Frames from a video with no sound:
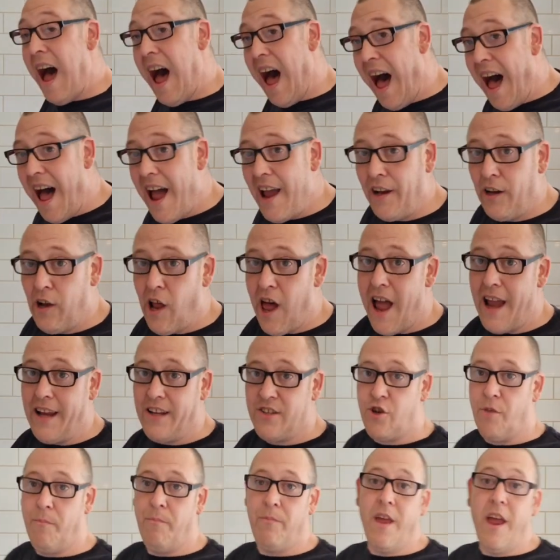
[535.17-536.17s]
I
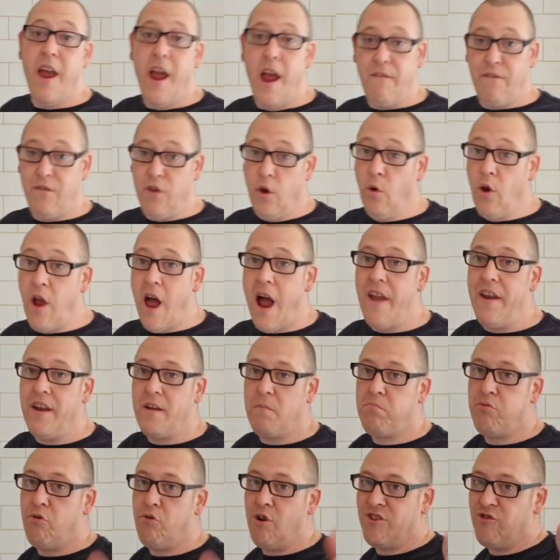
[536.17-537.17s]
liked them. If you like
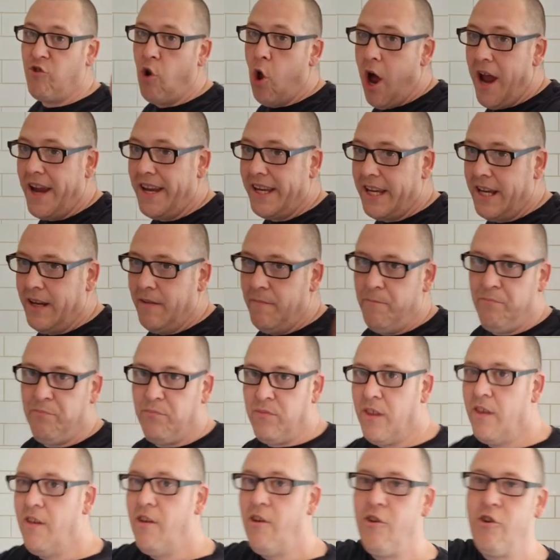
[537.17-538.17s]
this, press like,
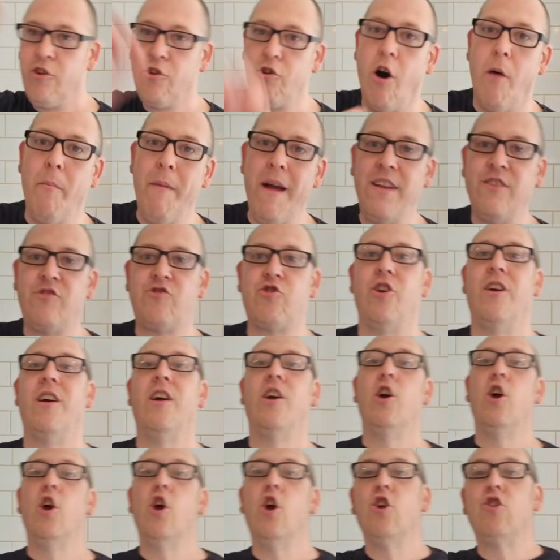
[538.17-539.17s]
comment,
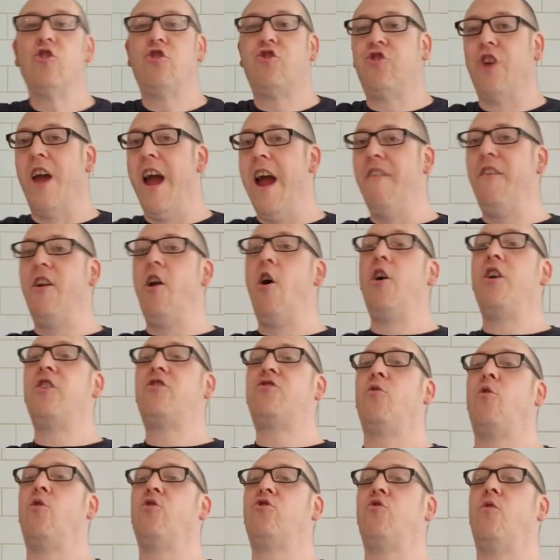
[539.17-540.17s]
share it on your
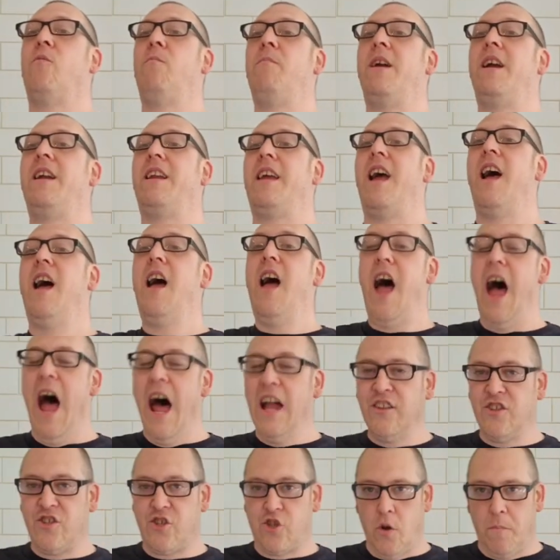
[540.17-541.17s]
social media,
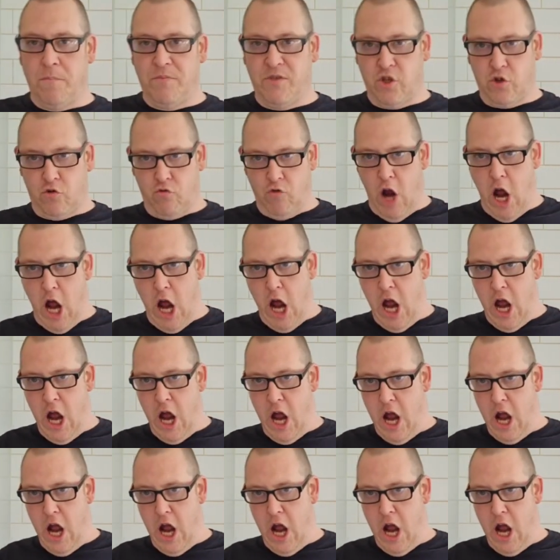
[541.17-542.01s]
and subscribe.